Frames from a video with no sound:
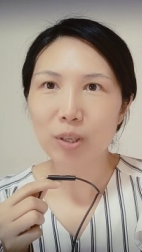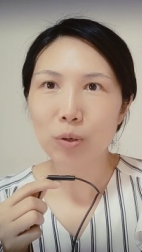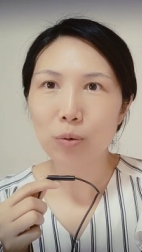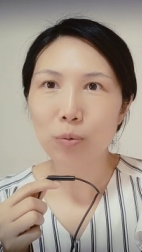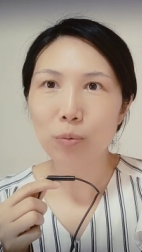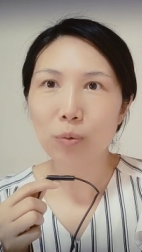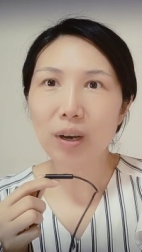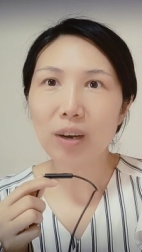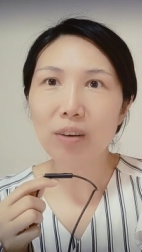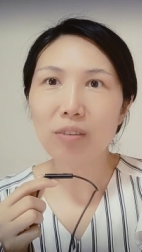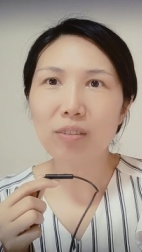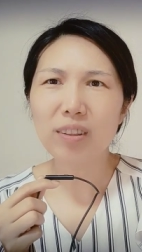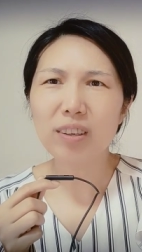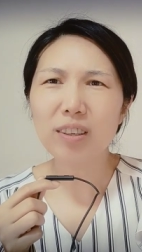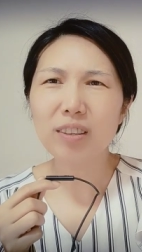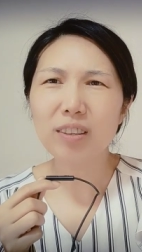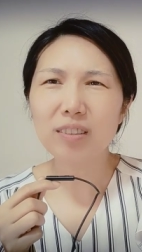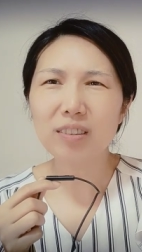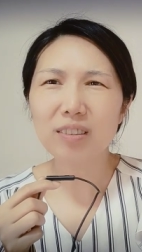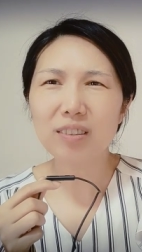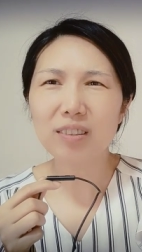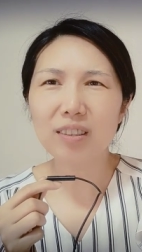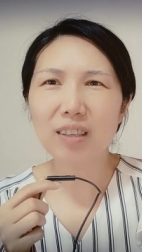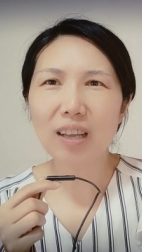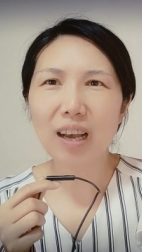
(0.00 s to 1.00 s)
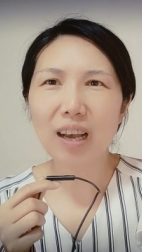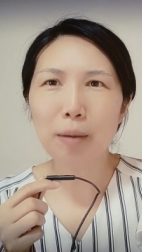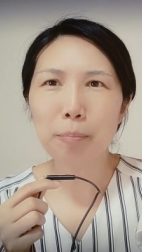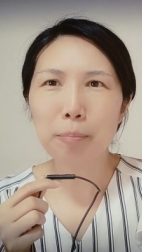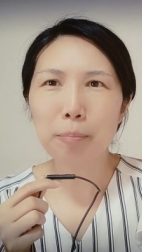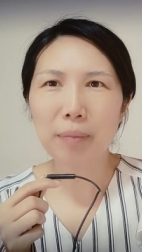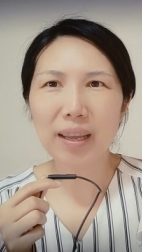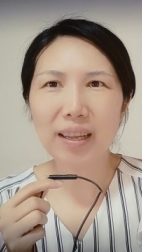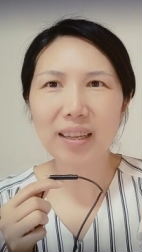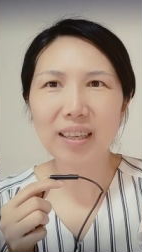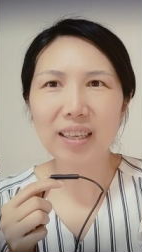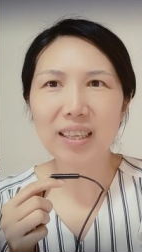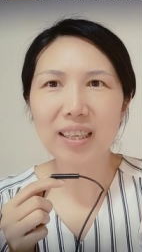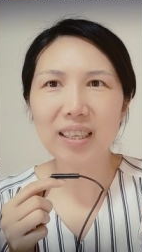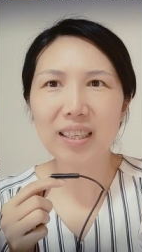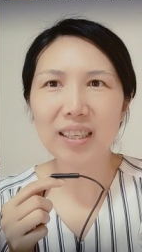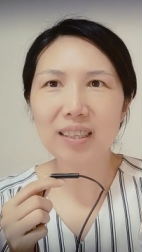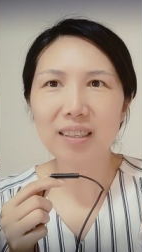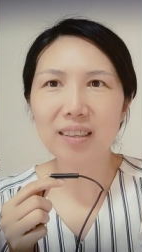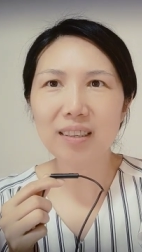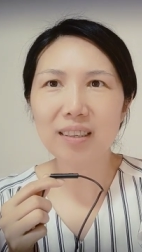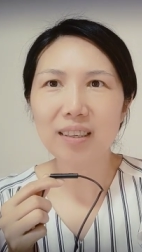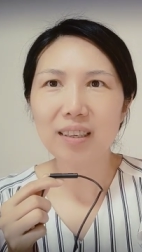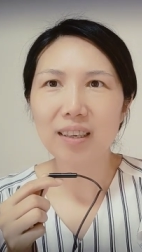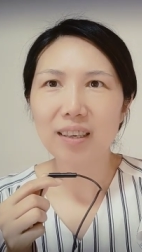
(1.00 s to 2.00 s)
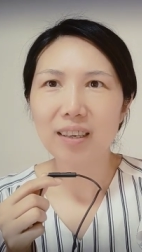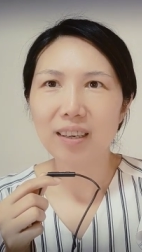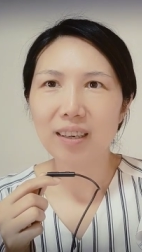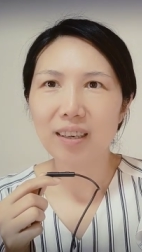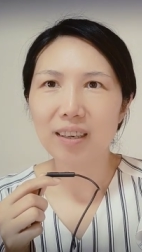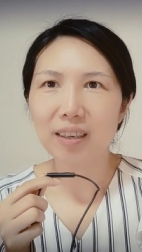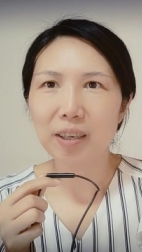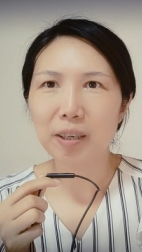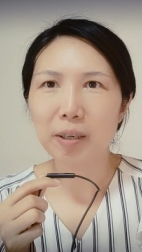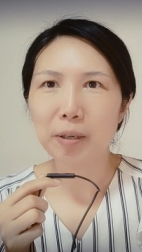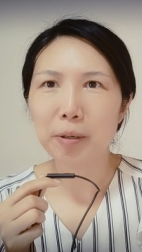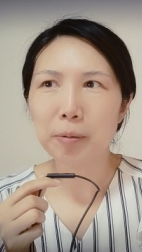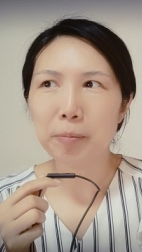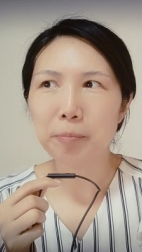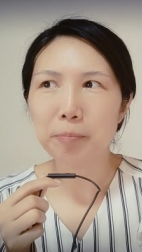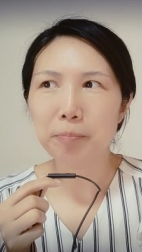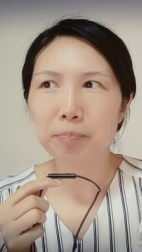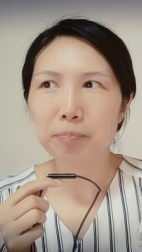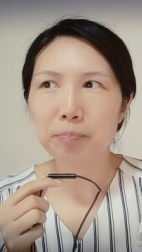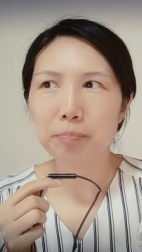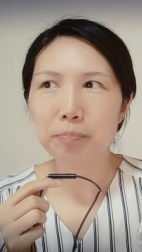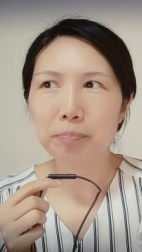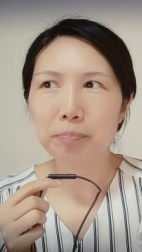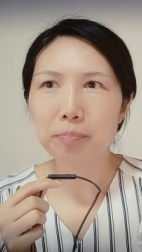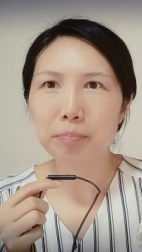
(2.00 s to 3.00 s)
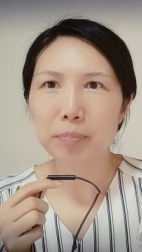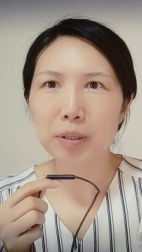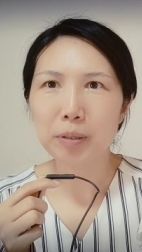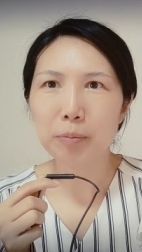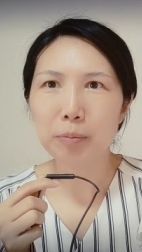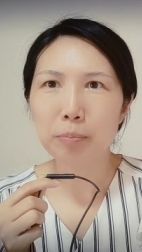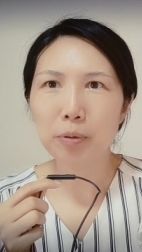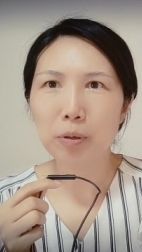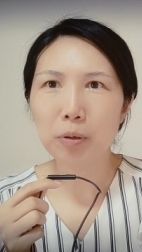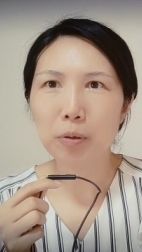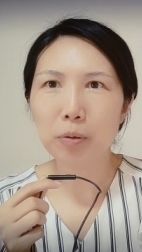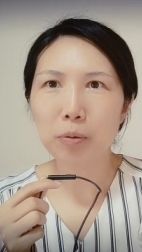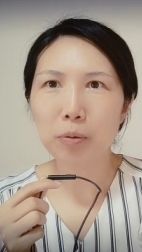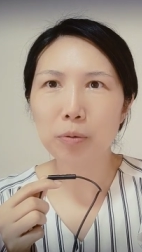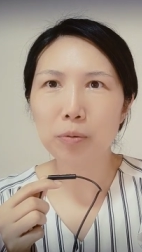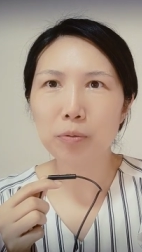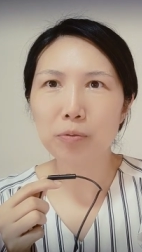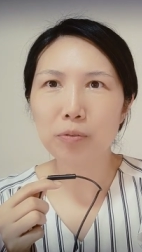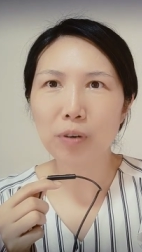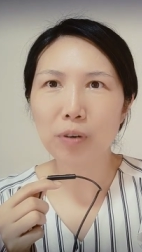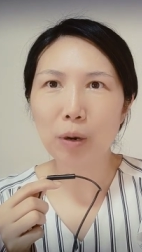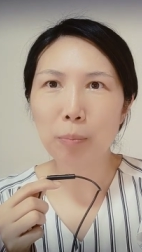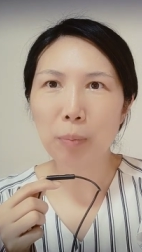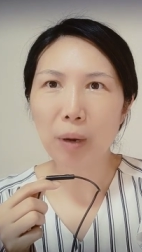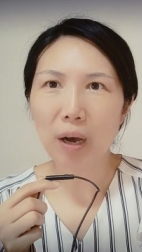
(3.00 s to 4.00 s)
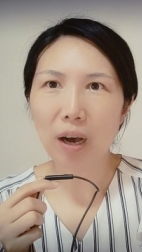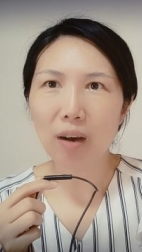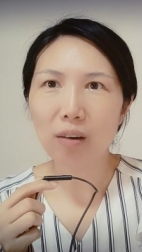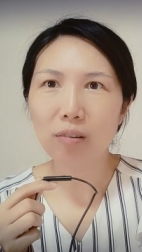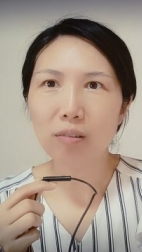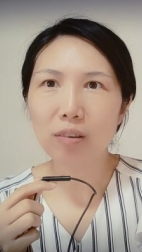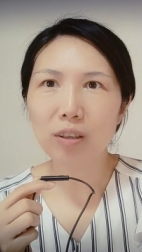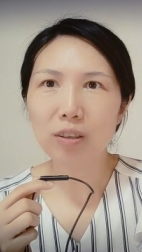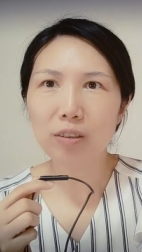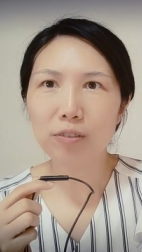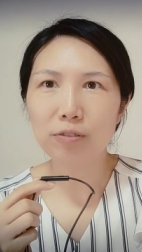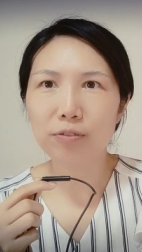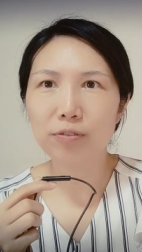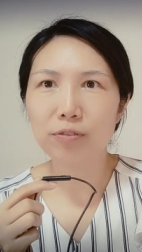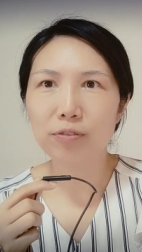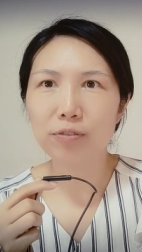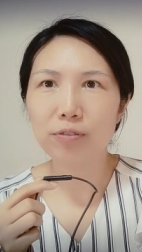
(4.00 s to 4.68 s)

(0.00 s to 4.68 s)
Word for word: well, there's not many um, people from out of